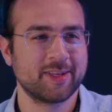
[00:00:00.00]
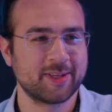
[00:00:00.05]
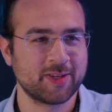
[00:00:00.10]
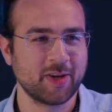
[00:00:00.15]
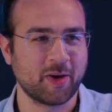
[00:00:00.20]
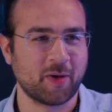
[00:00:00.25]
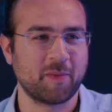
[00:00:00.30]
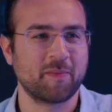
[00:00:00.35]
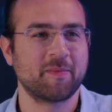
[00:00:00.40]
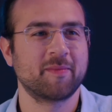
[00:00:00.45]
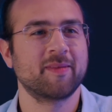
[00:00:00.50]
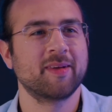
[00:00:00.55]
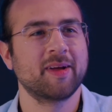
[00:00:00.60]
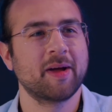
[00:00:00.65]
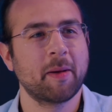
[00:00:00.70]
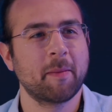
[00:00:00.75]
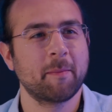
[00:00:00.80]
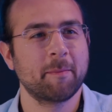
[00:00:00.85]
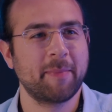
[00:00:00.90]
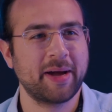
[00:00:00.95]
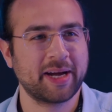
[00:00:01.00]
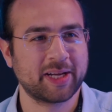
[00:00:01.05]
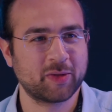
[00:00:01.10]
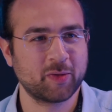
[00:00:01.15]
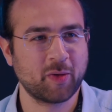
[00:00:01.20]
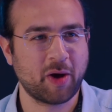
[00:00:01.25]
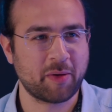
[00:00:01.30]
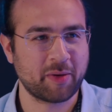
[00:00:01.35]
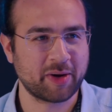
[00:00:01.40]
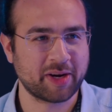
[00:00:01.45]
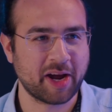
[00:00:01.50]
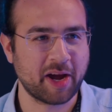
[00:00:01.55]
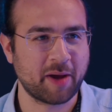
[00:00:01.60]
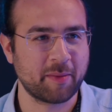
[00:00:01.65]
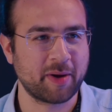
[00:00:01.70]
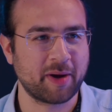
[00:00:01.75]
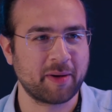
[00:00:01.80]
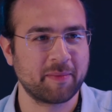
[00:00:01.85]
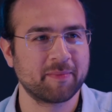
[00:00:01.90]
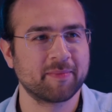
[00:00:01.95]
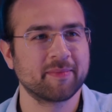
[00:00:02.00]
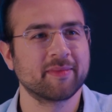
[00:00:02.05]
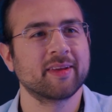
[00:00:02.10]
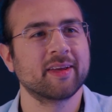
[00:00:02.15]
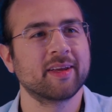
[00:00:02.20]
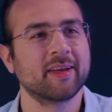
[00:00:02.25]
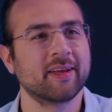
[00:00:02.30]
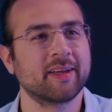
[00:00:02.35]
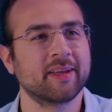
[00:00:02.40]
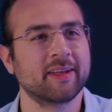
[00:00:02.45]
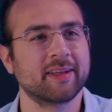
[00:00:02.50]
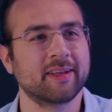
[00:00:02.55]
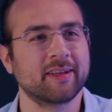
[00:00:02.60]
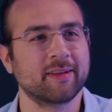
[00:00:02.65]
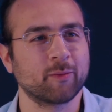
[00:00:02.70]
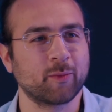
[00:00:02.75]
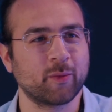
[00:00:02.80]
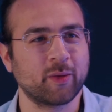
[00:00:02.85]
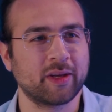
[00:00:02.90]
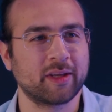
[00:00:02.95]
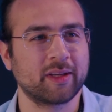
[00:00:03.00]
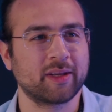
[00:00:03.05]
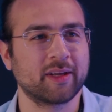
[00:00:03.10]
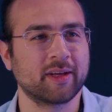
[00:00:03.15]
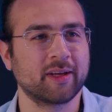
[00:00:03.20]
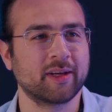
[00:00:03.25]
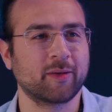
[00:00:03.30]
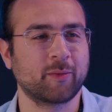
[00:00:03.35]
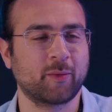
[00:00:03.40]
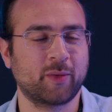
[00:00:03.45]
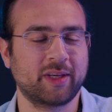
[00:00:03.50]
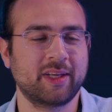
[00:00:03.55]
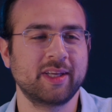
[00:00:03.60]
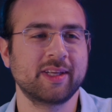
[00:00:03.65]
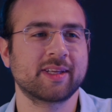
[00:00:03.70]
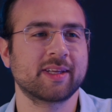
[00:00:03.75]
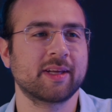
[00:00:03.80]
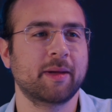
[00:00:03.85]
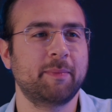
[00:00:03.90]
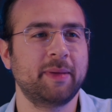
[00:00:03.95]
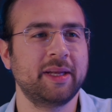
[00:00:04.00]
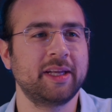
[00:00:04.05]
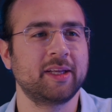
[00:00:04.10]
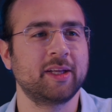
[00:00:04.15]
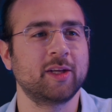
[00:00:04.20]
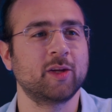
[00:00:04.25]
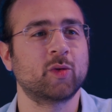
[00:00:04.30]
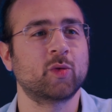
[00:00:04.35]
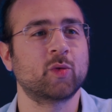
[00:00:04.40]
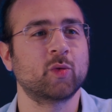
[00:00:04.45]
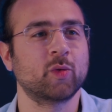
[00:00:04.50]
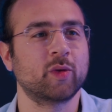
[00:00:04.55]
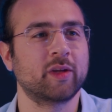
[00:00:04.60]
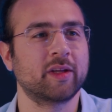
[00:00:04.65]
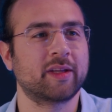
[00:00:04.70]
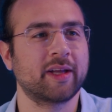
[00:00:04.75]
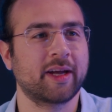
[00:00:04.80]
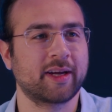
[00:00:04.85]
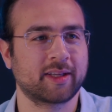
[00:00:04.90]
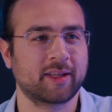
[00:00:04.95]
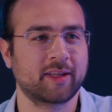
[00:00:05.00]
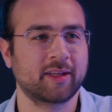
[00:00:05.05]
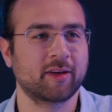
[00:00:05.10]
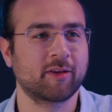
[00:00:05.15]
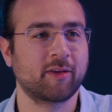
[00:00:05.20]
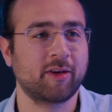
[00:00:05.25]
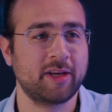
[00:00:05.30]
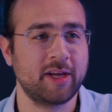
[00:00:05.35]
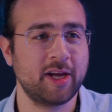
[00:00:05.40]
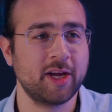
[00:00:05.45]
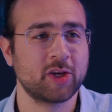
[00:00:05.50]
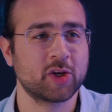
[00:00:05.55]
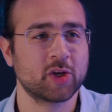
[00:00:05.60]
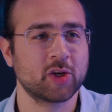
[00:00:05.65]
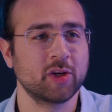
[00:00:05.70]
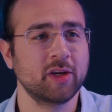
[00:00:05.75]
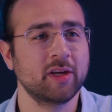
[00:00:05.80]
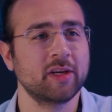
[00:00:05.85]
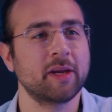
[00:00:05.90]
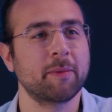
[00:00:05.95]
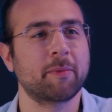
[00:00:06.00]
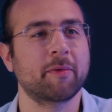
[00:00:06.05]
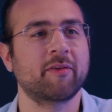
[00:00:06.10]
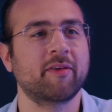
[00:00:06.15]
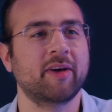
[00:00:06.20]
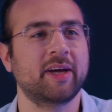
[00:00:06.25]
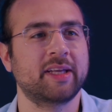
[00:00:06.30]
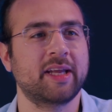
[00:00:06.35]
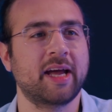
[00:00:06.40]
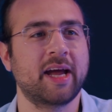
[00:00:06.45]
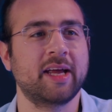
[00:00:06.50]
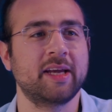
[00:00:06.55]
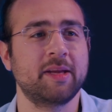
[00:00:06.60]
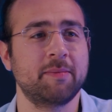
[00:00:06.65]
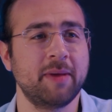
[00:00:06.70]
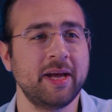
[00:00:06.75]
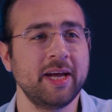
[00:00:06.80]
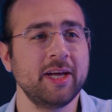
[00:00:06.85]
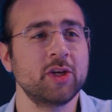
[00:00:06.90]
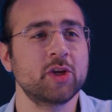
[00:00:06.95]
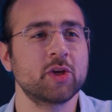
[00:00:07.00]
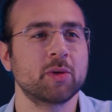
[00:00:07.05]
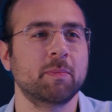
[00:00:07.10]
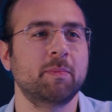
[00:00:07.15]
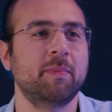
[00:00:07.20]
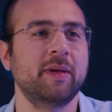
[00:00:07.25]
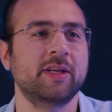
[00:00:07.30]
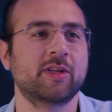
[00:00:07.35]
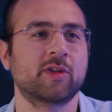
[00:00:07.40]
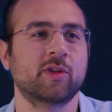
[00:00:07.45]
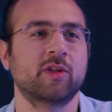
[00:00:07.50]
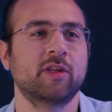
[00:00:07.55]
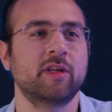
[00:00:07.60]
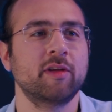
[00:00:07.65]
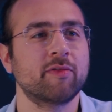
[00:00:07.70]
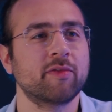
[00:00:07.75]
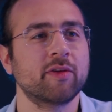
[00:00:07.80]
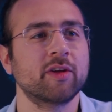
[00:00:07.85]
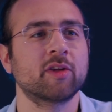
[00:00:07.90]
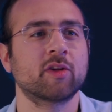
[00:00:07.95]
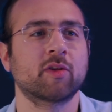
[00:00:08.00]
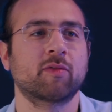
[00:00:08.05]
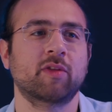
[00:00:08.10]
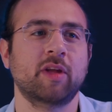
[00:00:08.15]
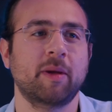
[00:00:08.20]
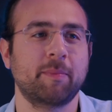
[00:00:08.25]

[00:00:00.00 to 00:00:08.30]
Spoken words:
So, back to our camera. With this ability to detect radiation, they provide an image based on difference of